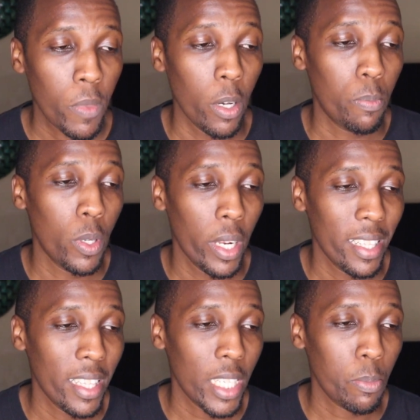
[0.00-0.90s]
help you
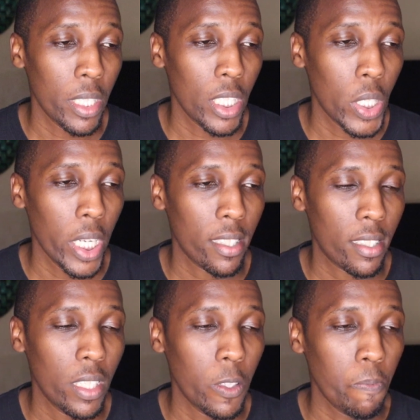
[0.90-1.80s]
learn that particular
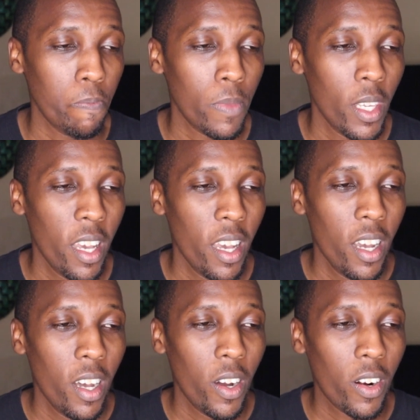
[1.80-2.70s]
skill.
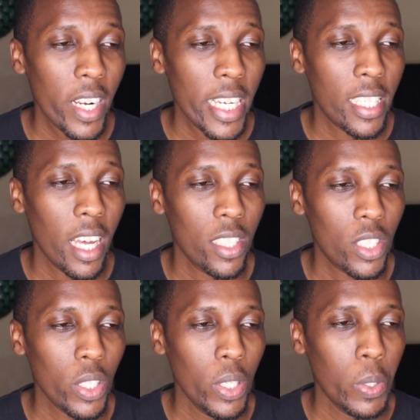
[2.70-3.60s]
All right,
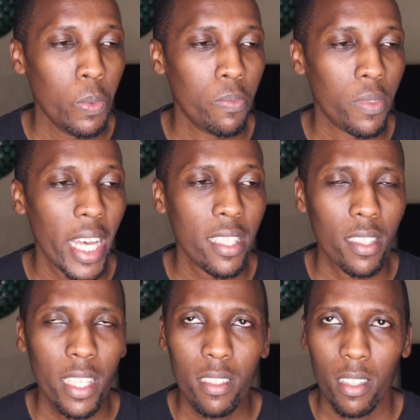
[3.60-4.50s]
so
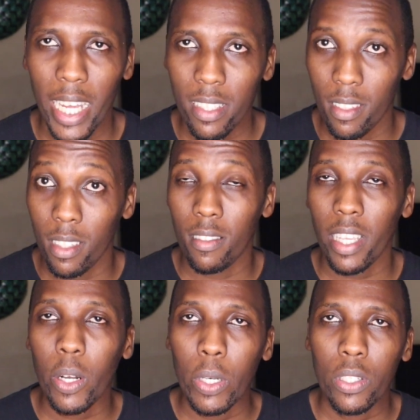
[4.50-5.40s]
that's it. That's the
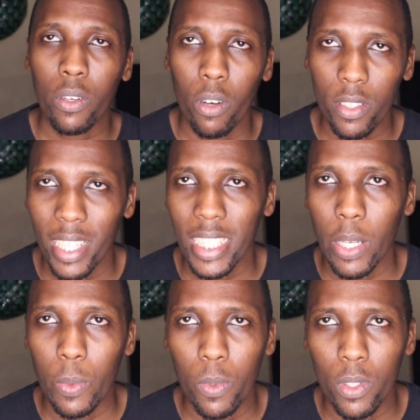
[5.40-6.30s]
second course that
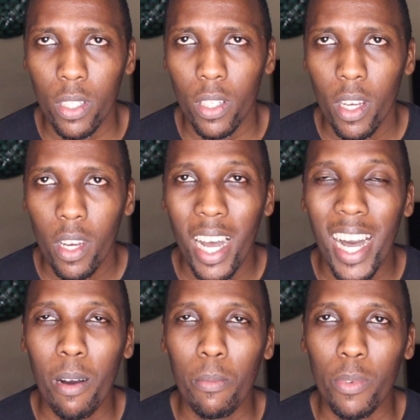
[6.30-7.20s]
I would
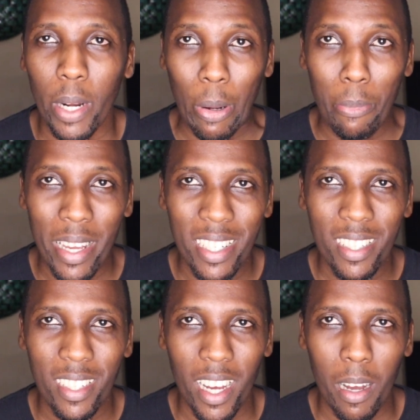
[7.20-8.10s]

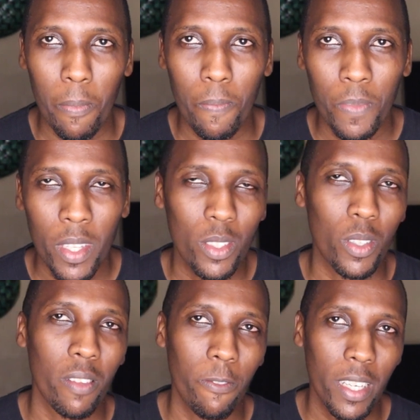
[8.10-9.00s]
recommend.
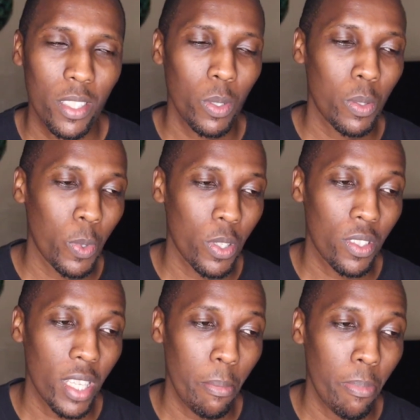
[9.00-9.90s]
So the first one
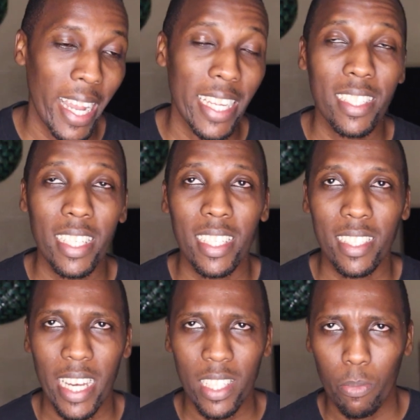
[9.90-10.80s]
was Applied Data
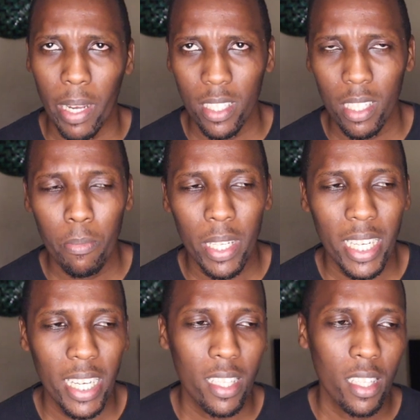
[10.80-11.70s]
Science by Simply
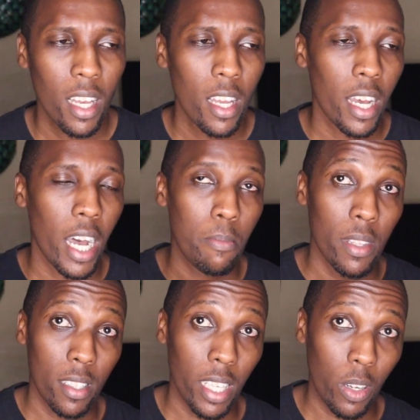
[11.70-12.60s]
Learn.
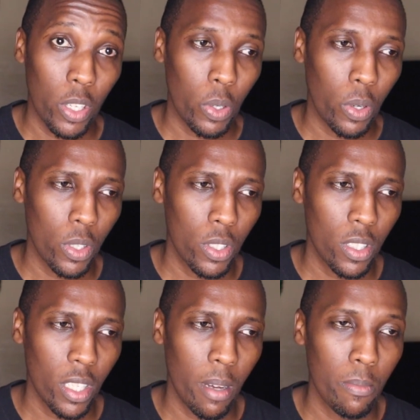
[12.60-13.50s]
The second
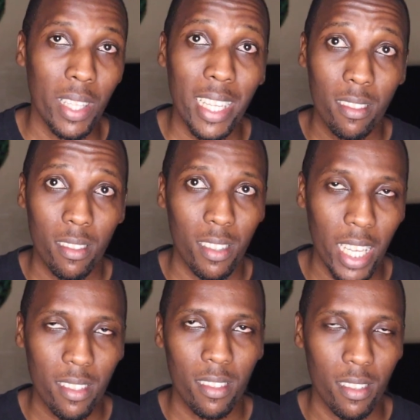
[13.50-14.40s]
course, that's
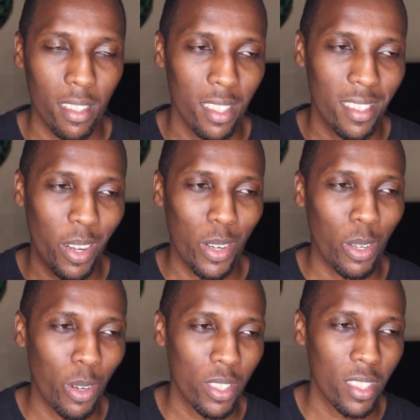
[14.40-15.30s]
the
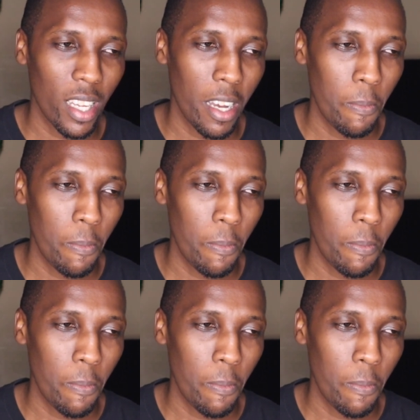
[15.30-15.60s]
second course,